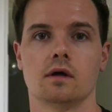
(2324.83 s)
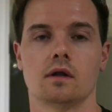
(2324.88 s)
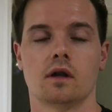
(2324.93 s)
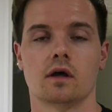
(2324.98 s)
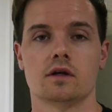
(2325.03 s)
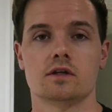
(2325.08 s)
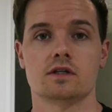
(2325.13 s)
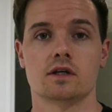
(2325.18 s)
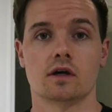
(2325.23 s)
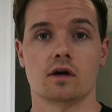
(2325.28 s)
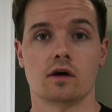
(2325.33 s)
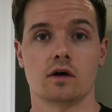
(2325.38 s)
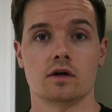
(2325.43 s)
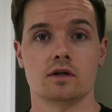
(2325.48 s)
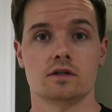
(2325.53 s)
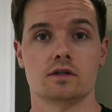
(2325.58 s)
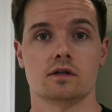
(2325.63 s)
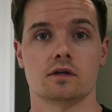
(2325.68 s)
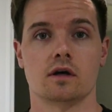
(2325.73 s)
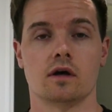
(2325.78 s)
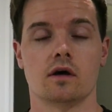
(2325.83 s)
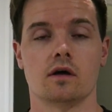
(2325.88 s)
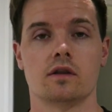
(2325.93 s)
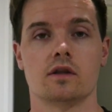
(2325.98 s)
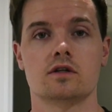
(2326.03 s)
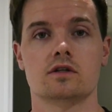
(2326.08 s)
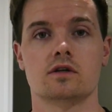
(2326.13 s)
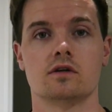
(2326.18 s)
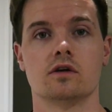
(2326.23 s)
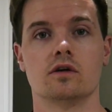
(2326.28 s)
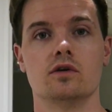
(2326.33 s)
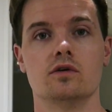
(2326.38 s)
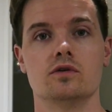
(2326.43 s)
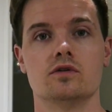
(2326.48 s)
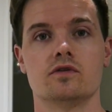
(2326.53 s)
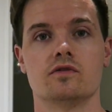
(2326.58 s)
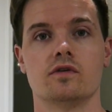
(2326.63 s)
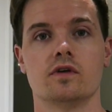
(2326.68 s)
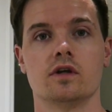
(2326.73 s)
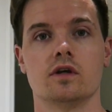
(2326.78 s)
Like I said guys, this
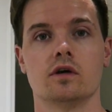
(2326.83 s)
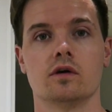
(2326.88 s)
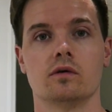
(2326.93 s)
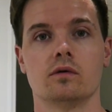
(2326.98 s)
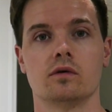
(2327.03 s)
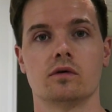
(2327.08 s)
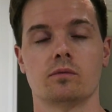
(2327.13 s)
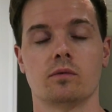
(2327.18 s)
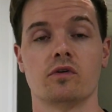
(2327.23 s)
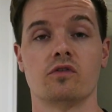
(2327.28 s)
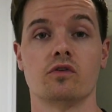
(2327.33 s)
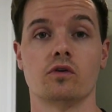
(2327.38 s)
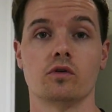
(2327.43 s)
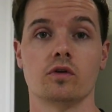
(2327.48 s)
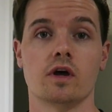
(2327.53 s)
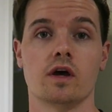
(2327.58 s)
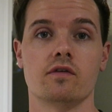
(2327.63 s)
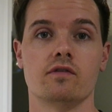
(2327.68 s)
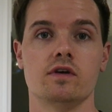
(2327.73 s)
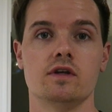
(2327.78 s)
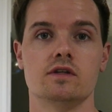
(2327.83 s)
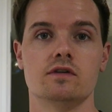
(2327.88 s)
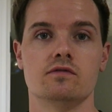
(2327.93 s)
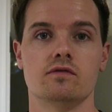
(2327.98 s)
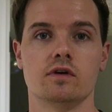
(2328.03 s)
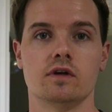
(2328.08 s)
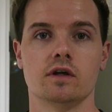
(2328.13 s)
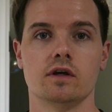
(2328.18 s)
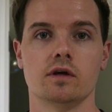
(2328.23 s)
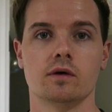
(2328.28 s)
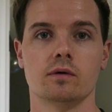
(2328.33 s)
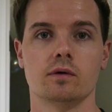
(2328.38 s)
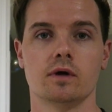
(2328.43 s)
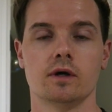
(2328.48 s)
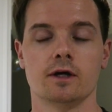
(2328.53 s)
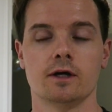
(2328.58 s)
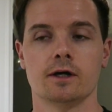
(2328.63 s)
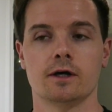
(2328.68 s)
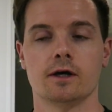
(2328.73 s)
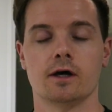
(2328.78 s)
concludes the video, my full day of eating video.
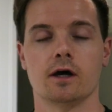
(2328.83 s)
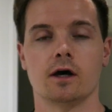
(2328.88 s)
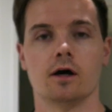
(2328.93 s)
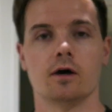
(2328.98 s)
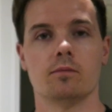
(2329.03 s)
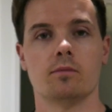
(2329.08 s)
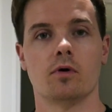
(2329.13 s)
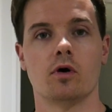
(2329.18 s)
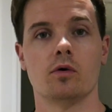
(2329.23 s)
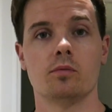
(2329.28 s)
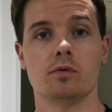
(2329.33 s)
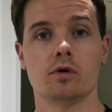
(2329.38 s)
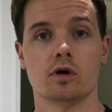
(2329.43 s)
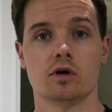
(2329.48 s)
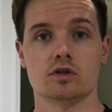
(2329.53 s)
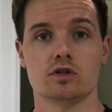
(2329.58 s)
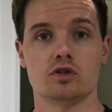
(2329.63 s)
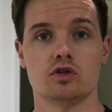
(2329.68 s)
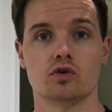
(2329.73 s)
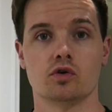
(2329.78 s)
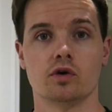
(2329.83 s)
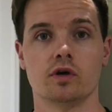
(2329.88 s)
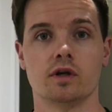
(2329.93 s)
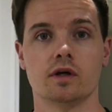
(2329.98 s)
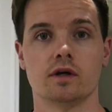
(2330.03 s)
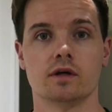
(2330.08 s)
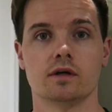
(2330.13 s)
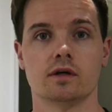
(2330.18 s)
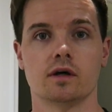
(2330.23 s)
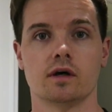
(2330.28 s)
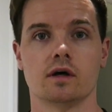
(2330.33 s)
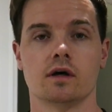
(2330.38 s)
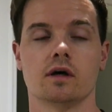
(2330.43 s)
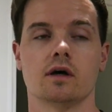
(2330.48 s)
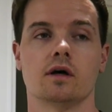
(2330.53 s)
I hope you guys enjoyed it.